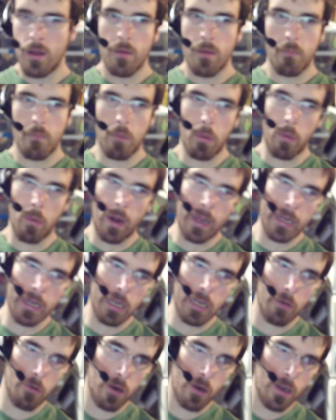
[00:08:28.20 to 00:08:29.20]
But when I get
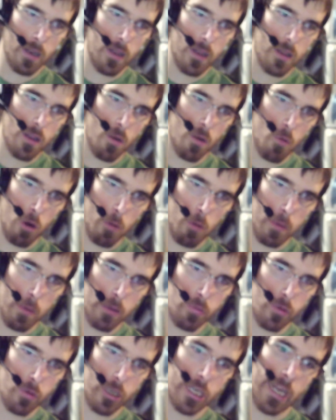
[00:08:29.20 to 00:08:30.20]
one, there will be
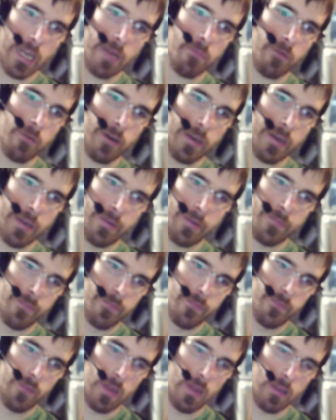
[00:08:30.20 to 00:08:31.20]
Switch gameplay
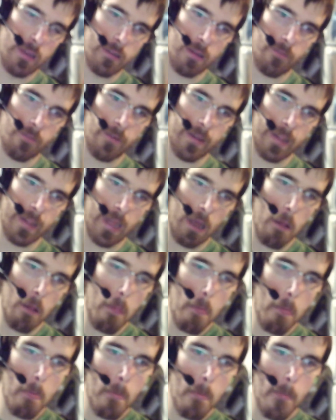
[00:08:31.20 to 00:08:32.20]
and stuff like that.
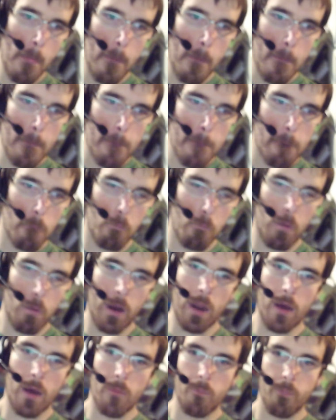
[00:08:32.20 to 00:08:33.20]

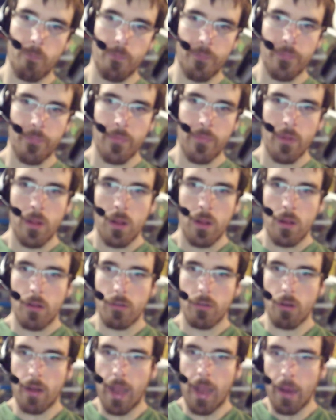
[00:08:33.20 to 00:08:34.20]
But
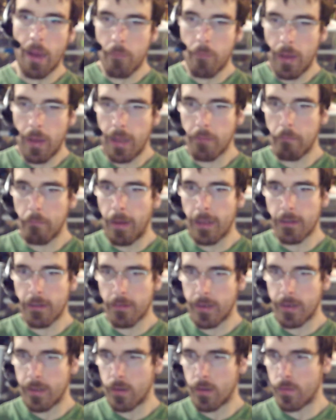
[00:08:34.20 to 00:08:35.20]
so yeah,
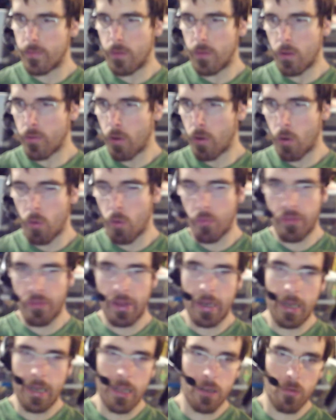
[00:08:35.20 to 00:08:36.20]
basically the whole thing
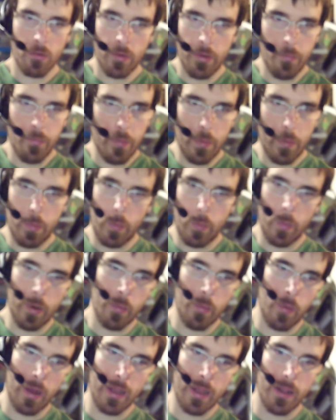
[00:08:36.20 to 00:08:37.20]
is we
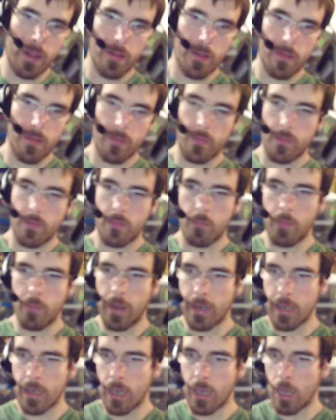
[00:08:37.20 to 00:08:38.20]
went,
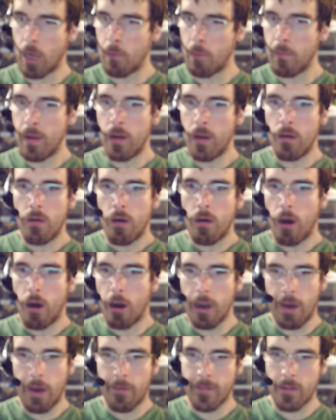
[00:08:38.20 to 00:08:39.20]
picked it up, hung
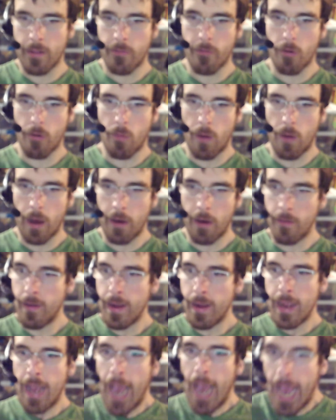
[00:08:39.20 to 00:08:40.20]
out with him for a while.
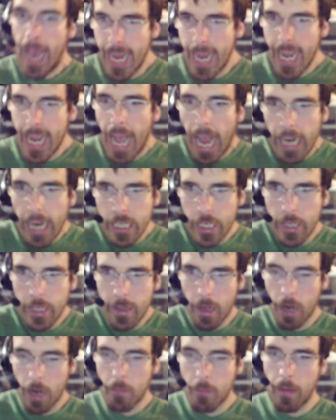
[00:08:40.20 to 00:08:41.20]
He actually
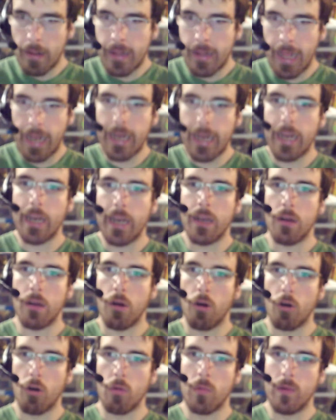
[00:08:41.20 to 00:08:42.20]
thought about taking it
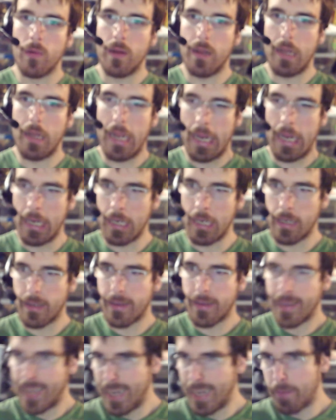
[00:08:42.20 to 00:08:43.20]
home and
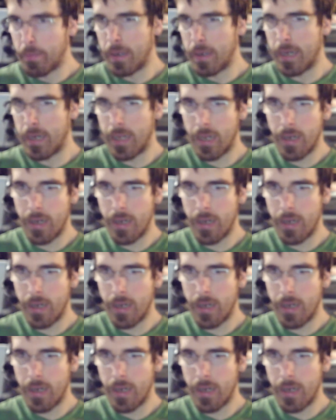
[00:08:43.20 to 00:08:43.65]
keeping it,